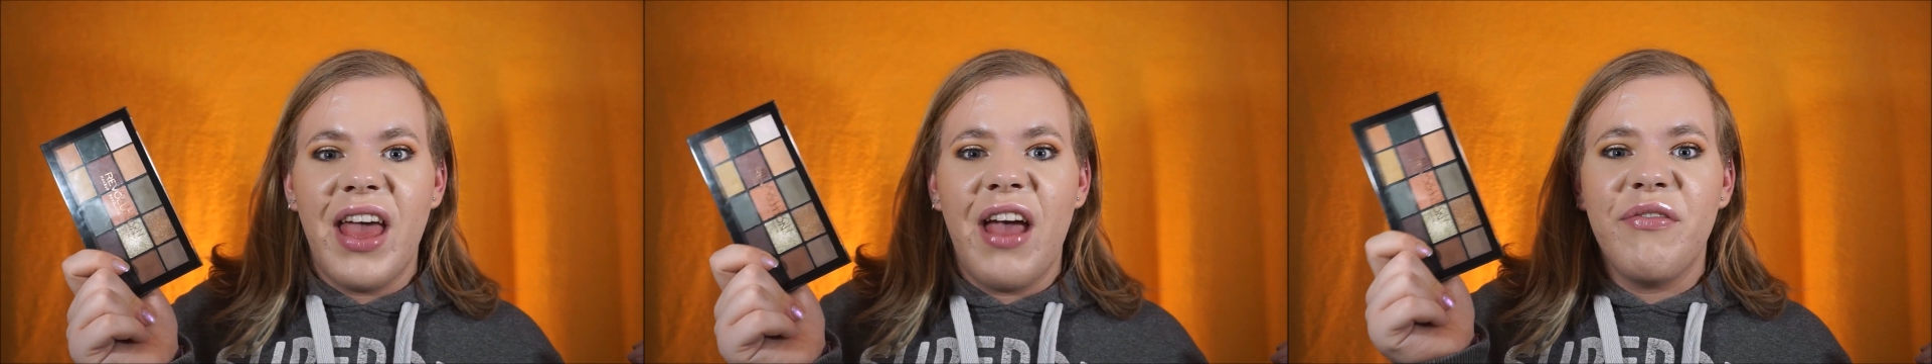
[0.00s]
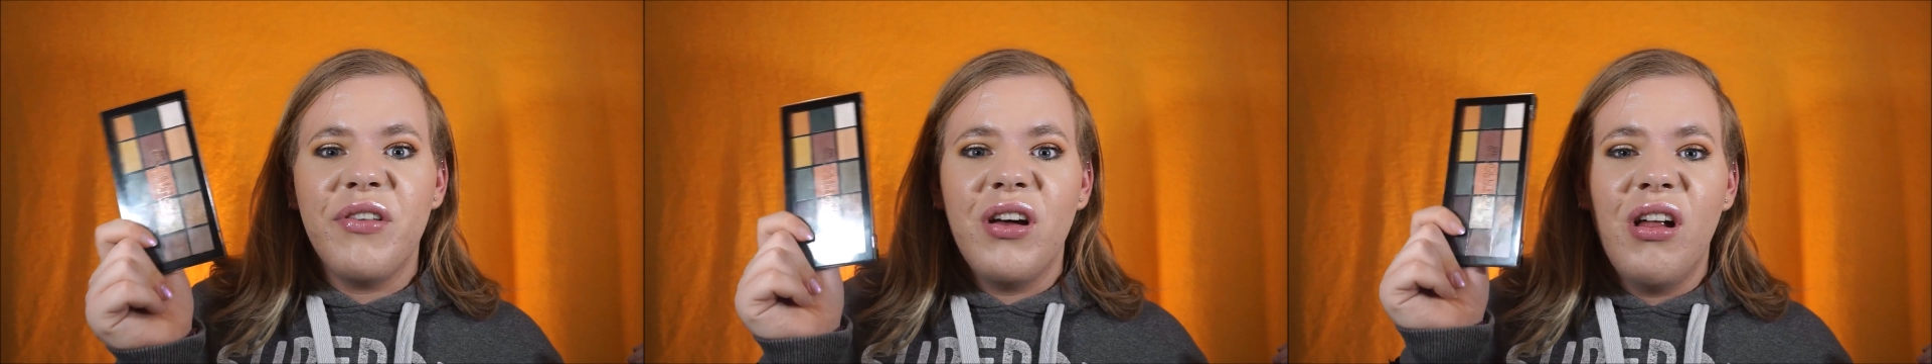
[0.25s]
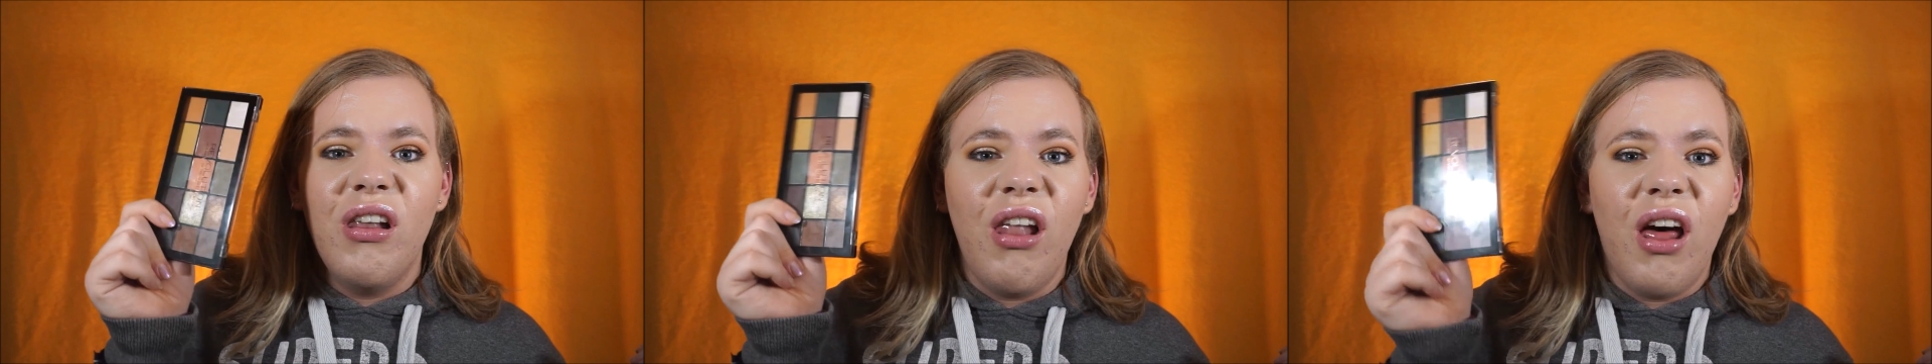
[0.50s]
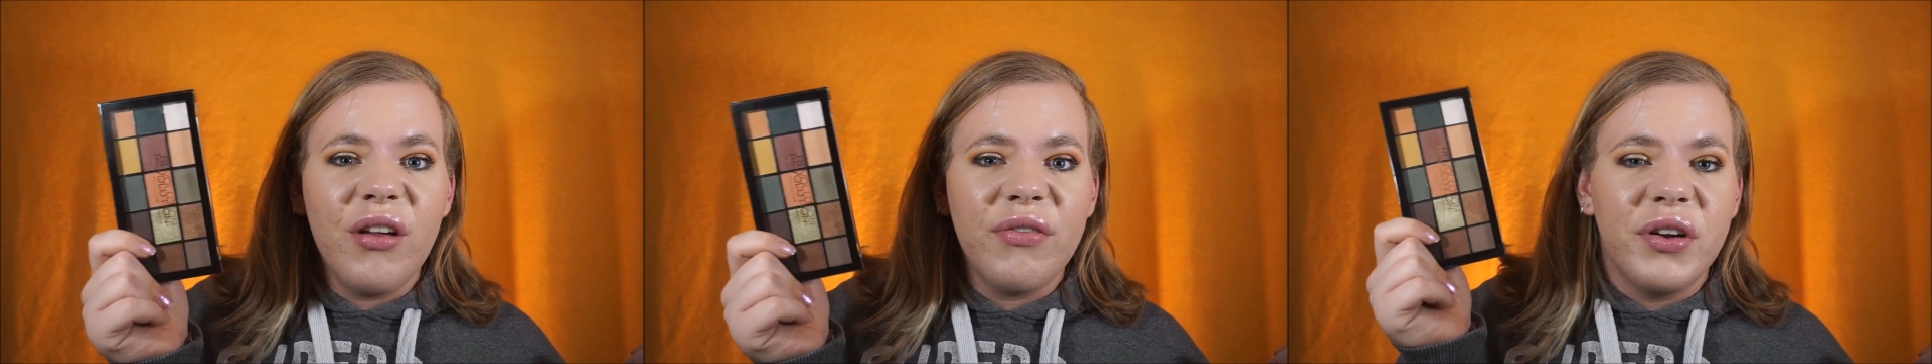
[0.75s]
and they have
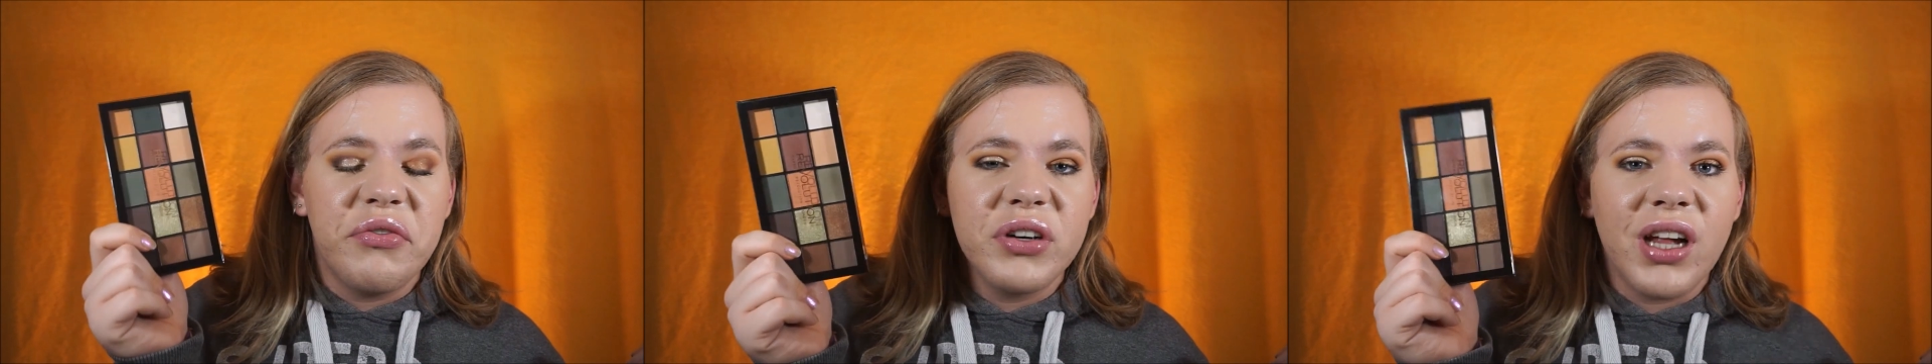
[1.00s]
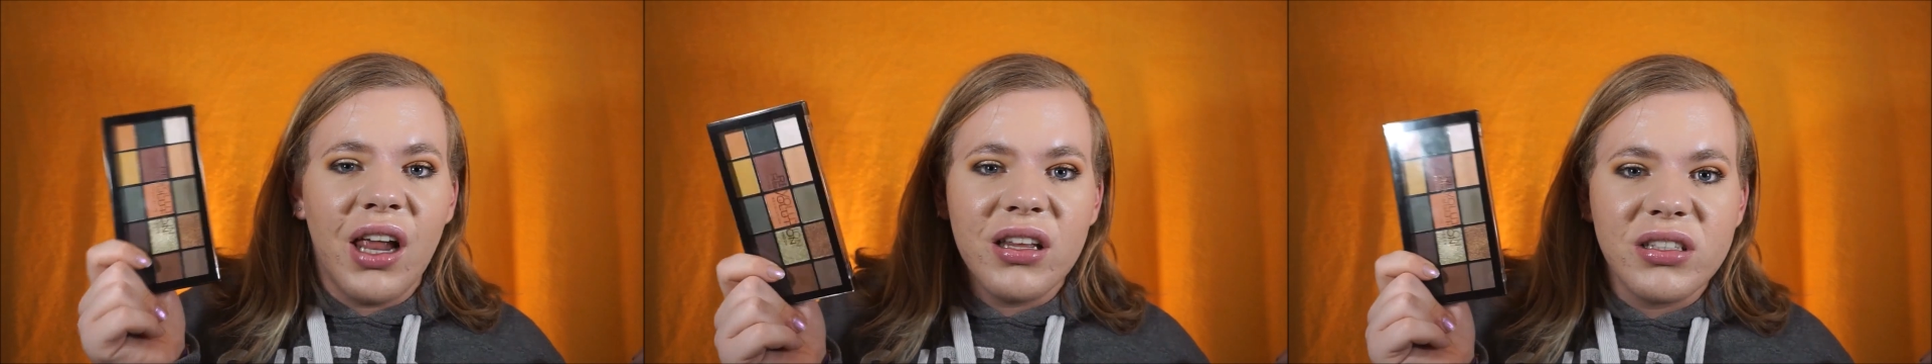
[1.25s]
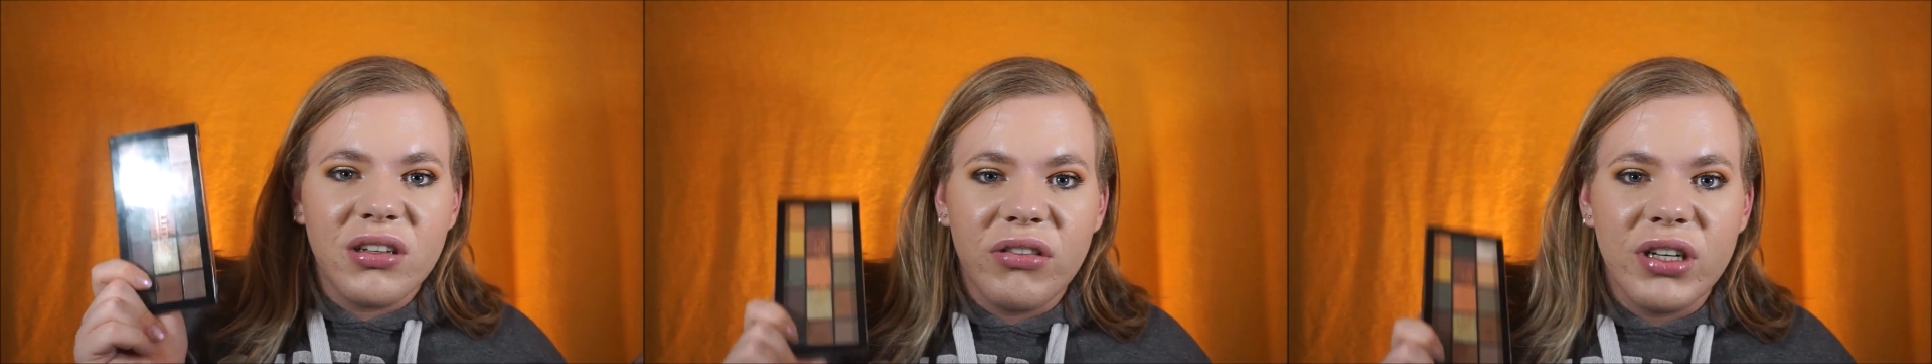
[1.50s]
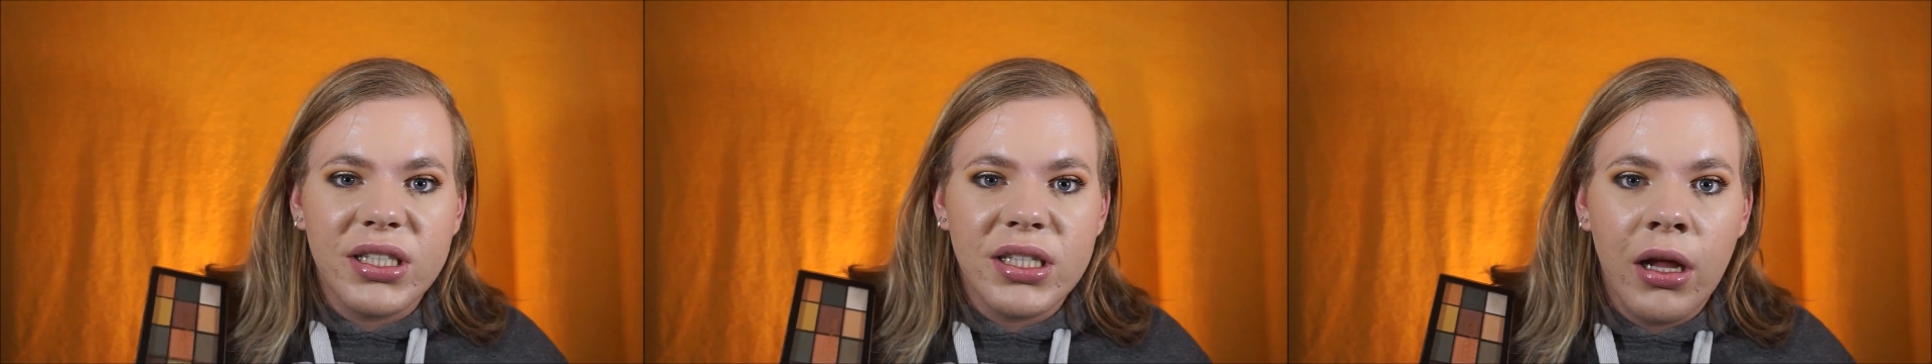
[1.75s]
a lot of different
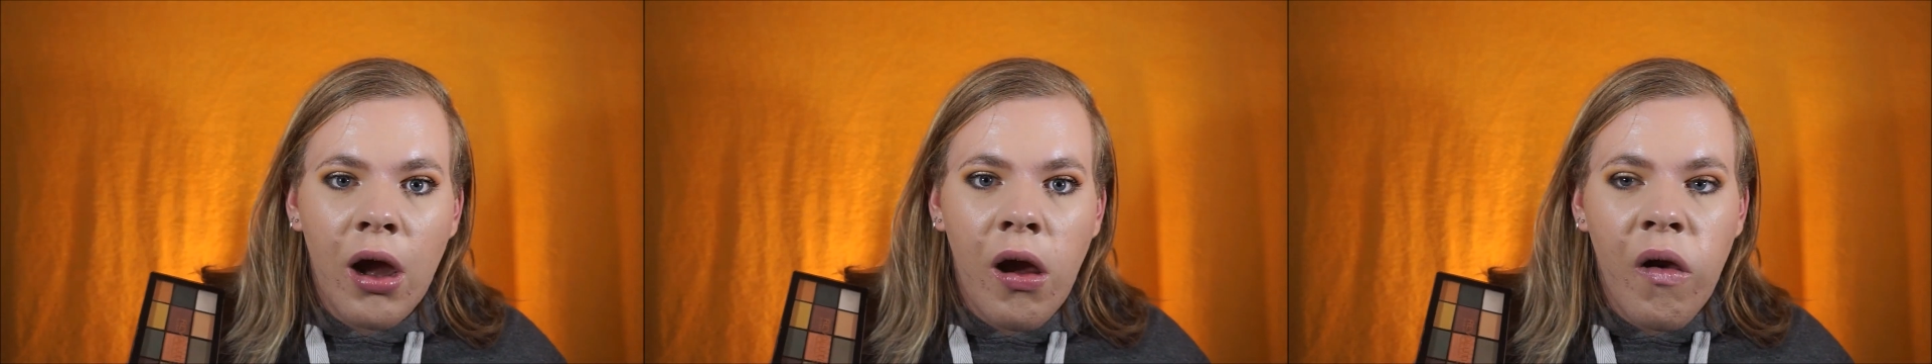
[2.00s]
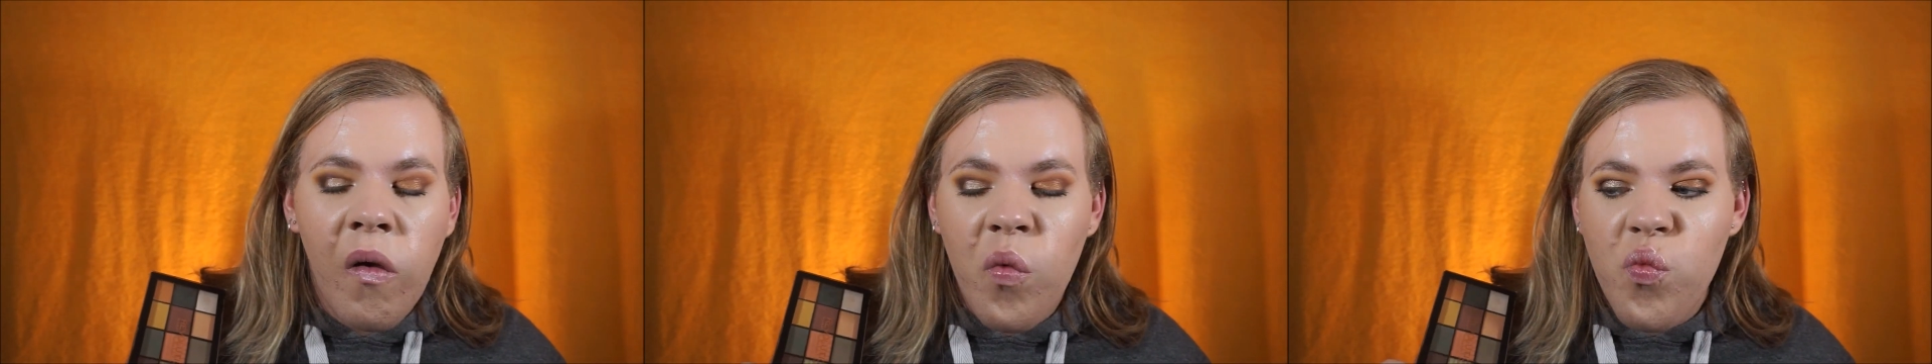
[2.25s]
color stories.